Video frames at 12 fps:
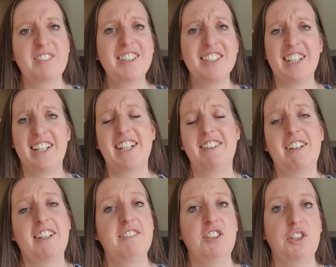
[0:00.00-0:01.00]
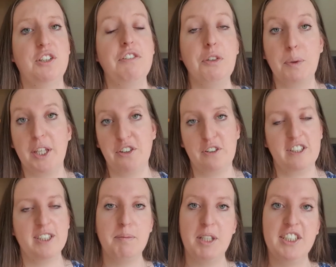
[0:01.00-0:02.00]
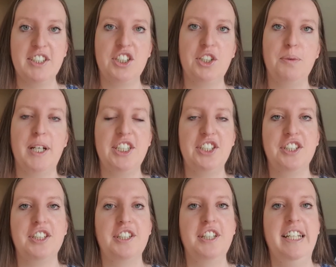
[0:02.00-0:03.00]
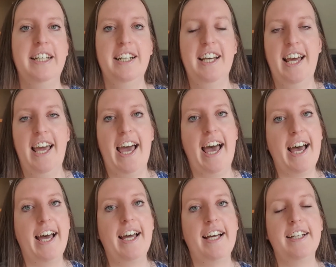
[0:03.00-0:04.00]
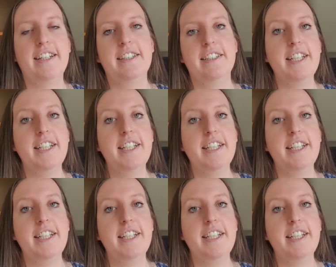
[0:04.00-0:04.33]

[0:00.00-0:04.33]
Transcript: So I'd love to know if you went through a similar situation. And